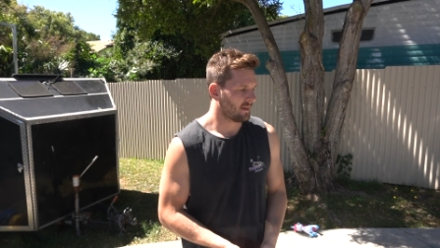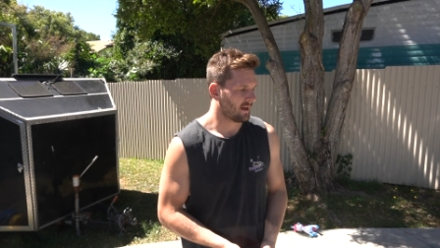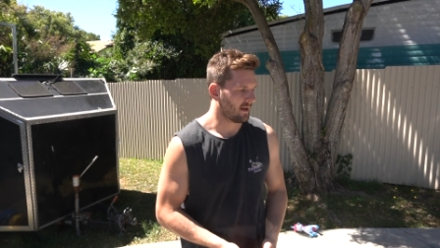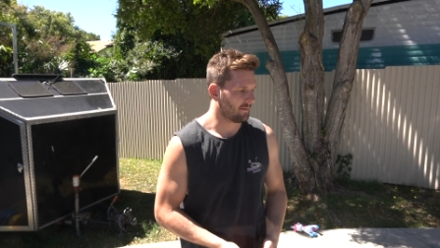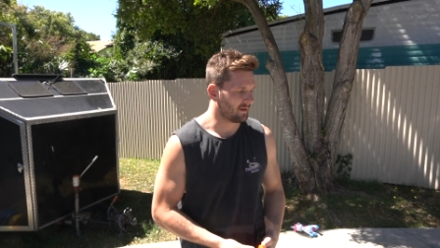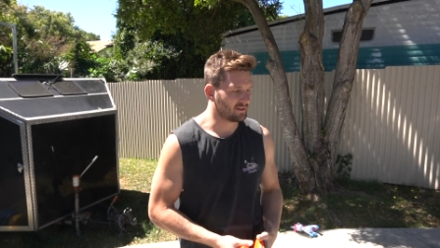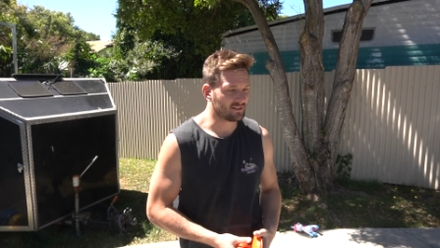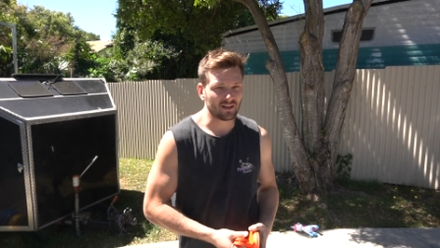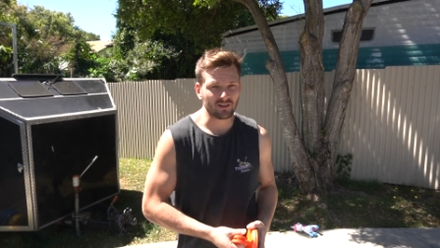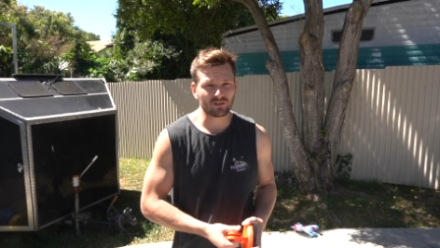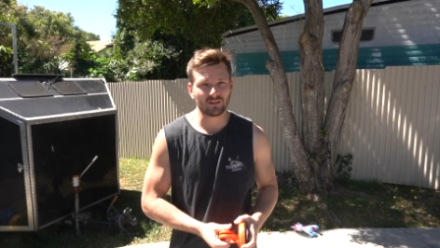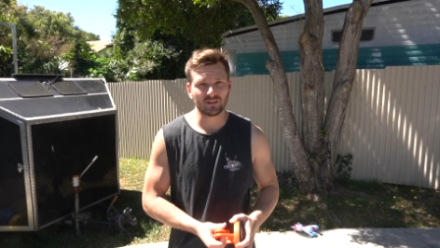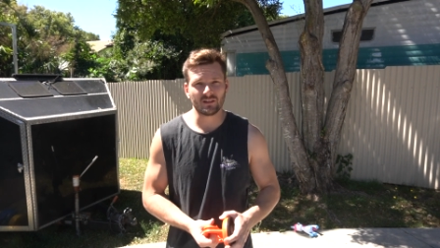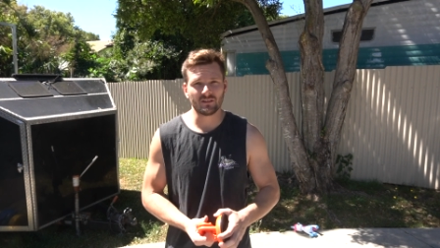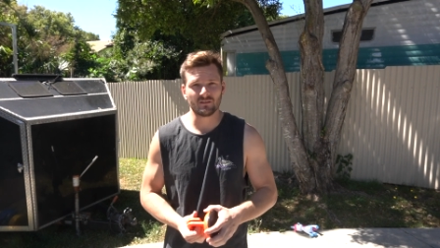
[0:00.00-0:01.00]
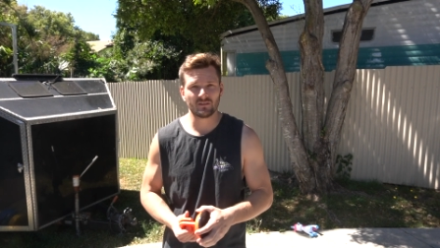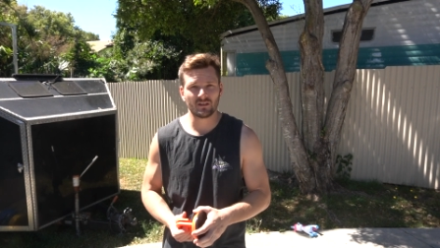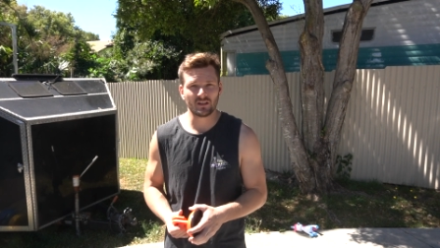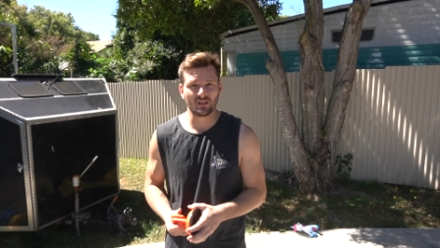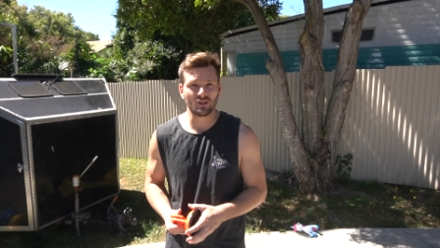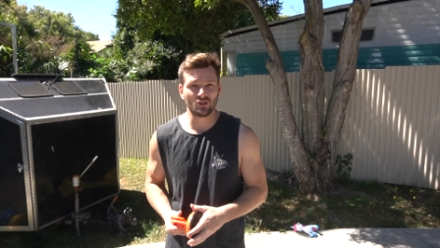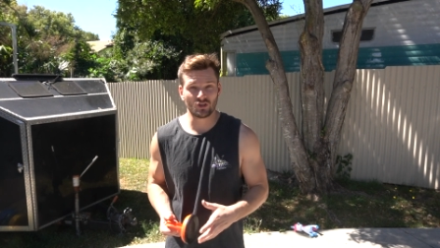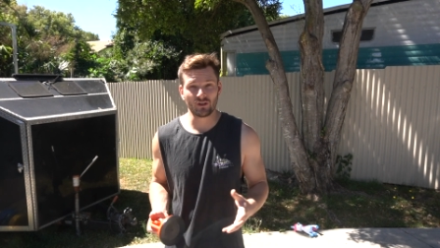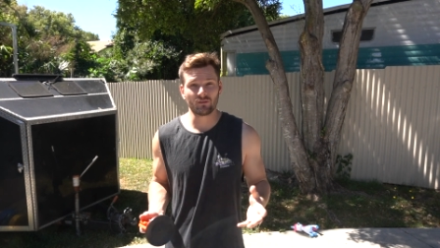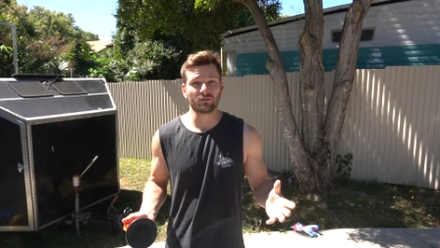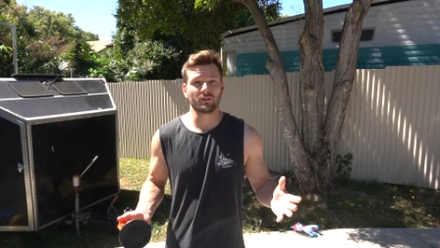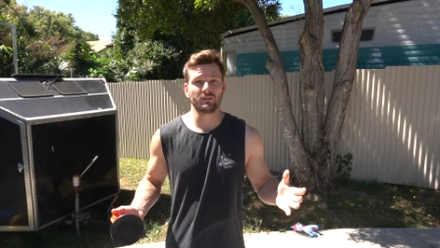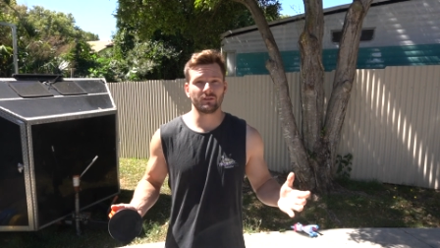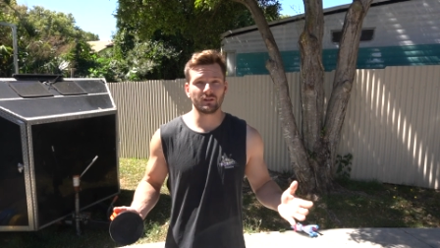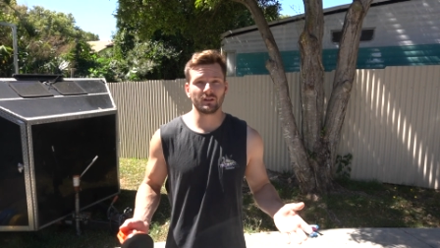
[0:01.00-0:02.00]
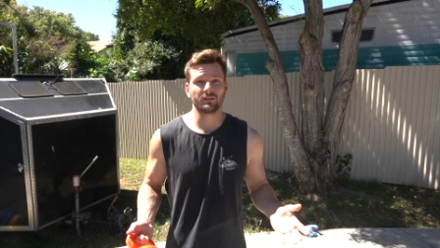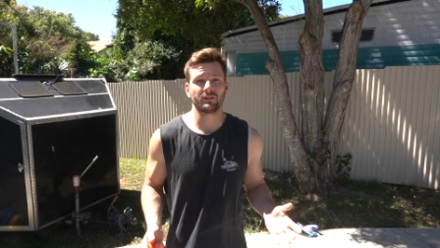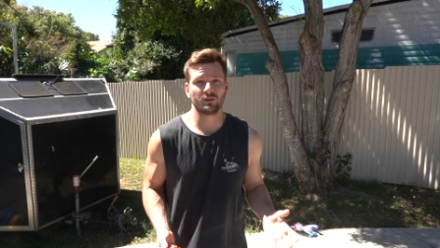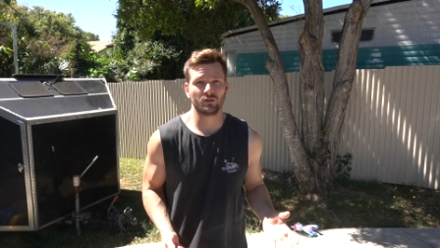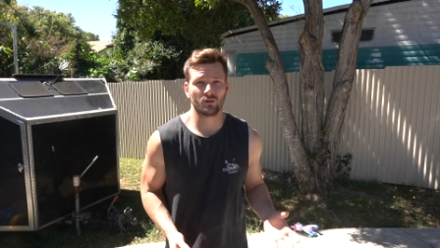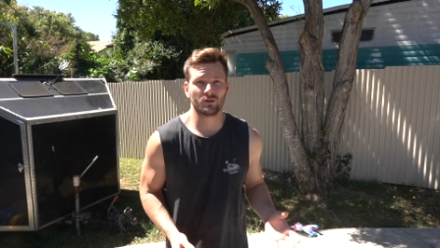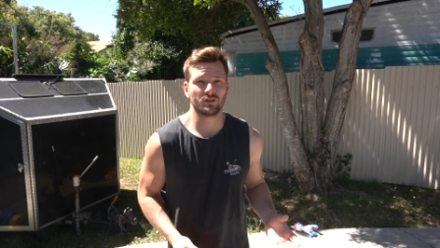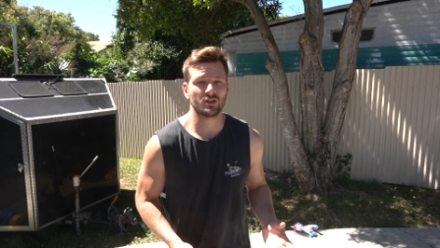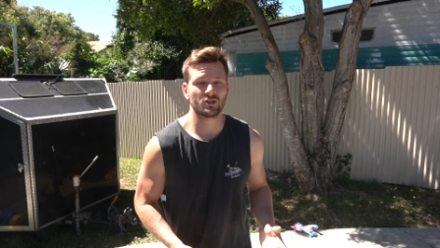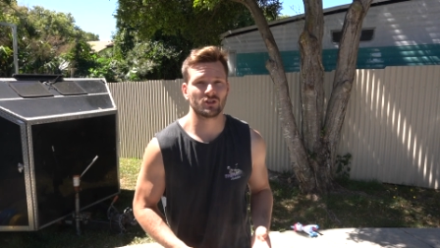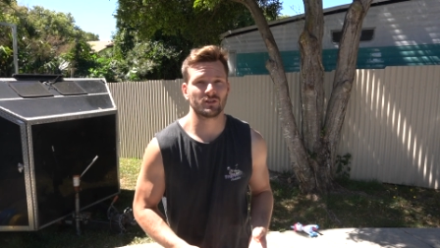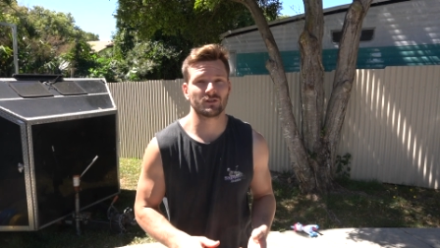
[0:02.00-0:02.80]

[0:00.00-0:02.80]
Um, and it's actually, in generally, really, really good condition.